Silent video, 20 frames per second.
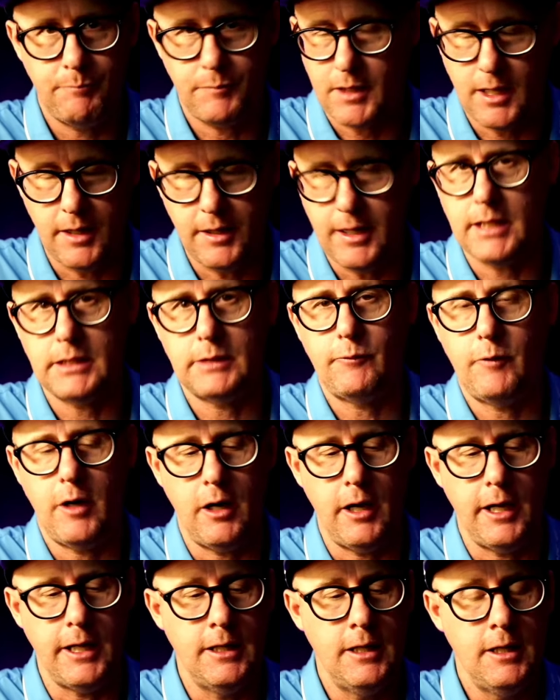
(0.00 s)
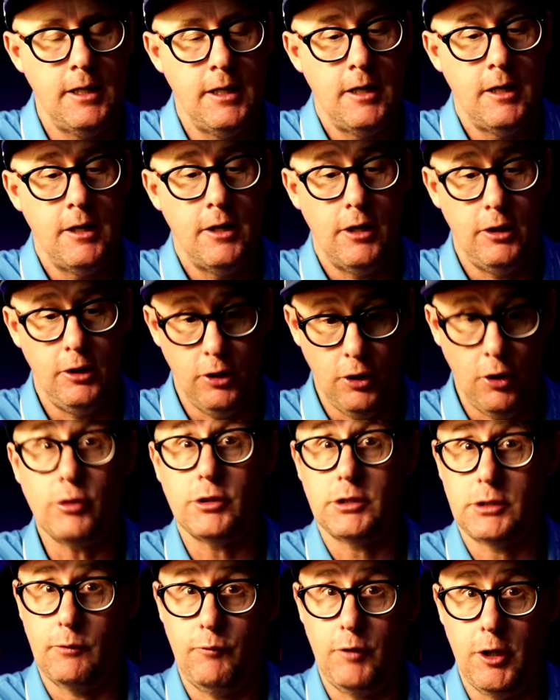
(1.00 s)
and that's fine.
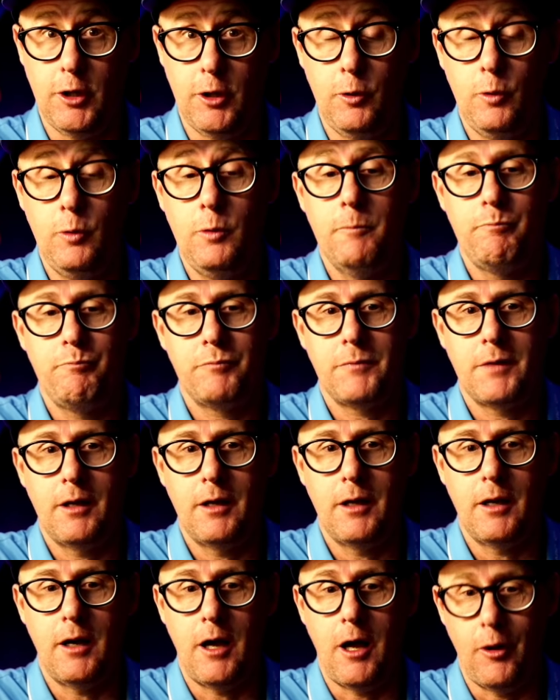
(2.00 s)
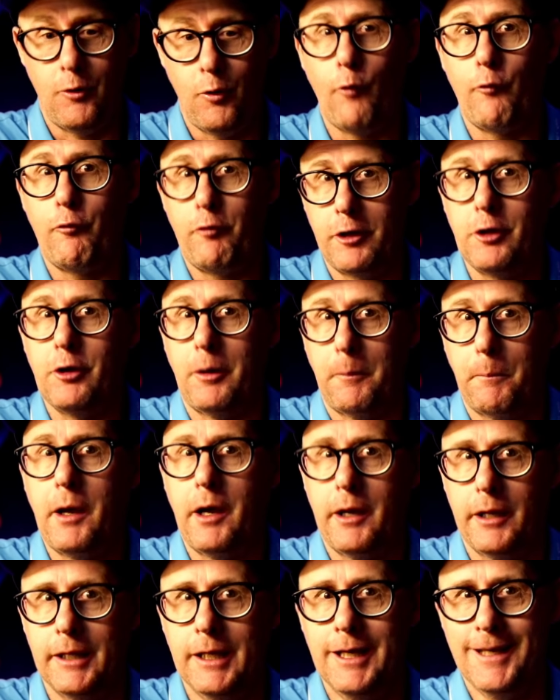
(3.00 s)
Lots of you are not very good at
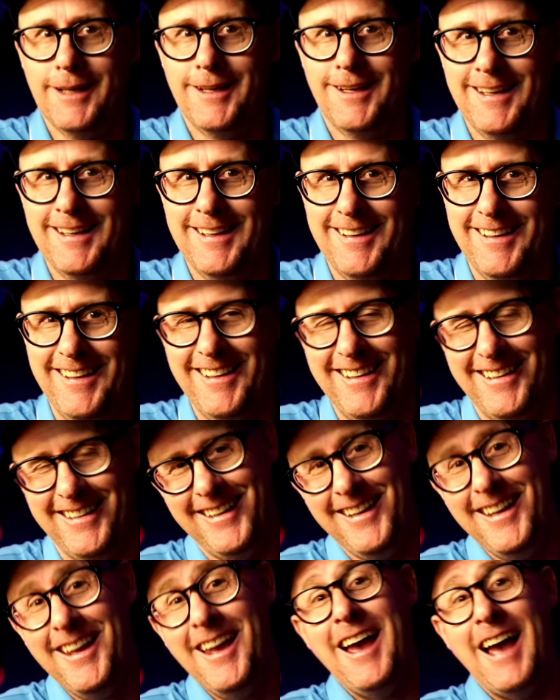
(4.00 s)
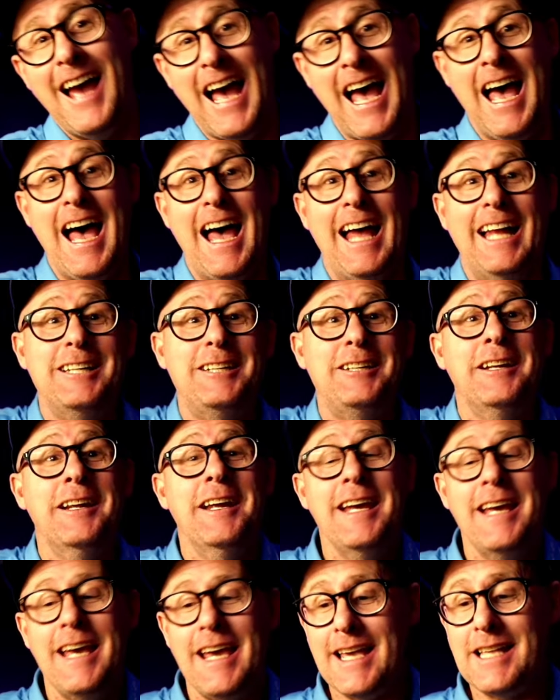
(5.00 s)
putting. And
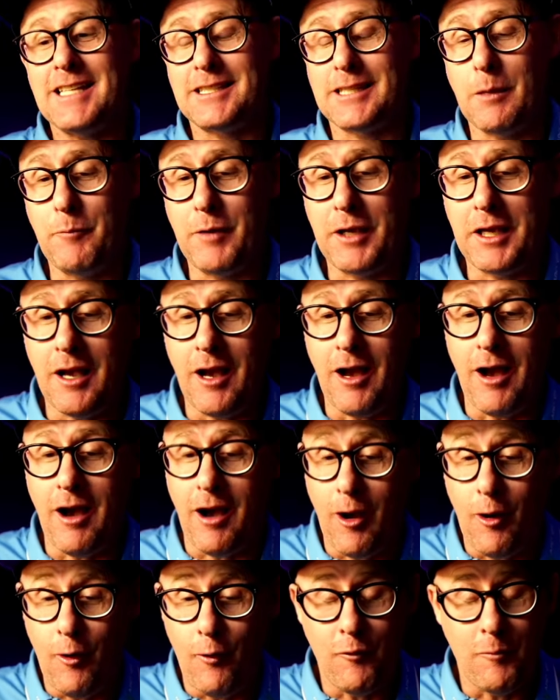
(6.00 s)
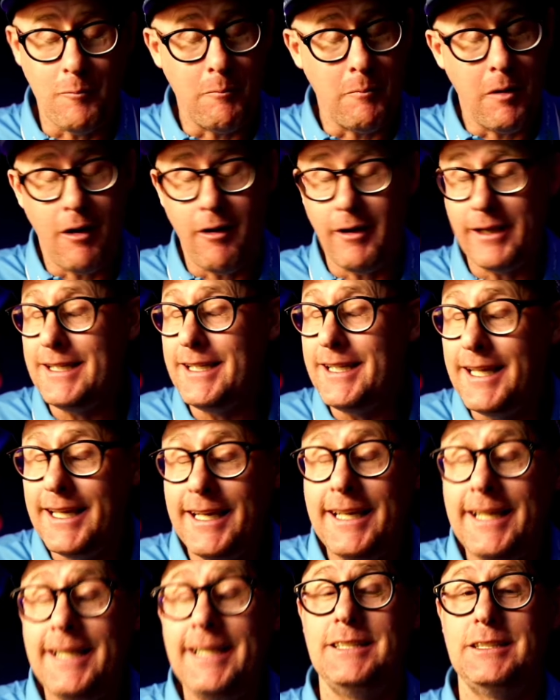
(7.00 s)
it's something over my
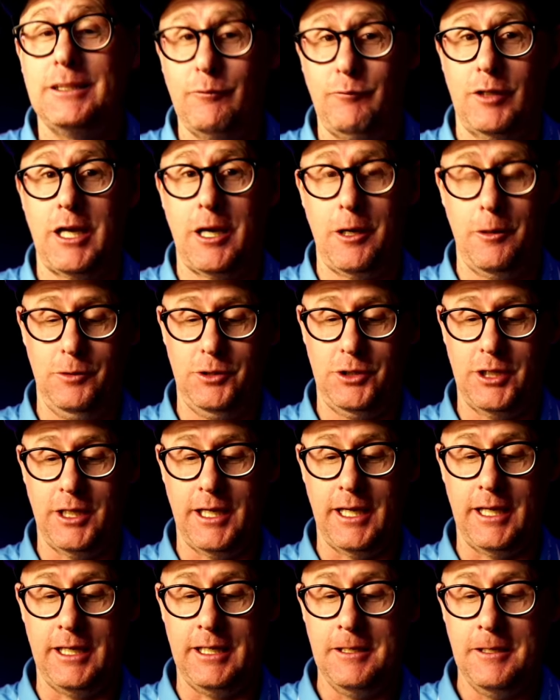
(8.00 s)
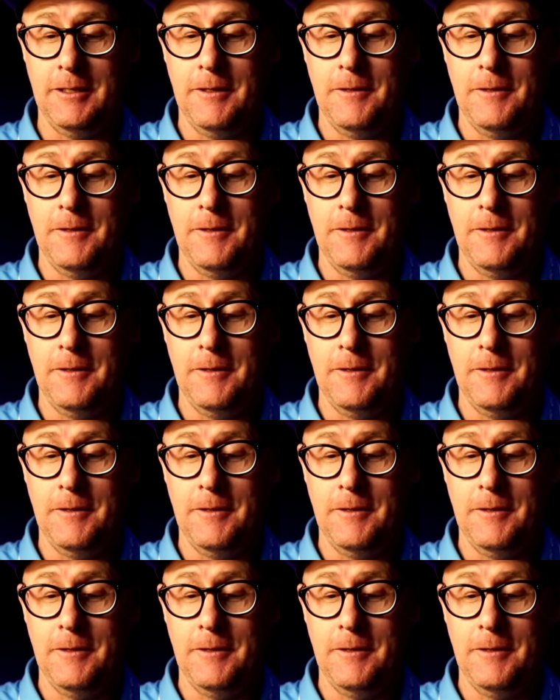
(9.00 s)
years of coaching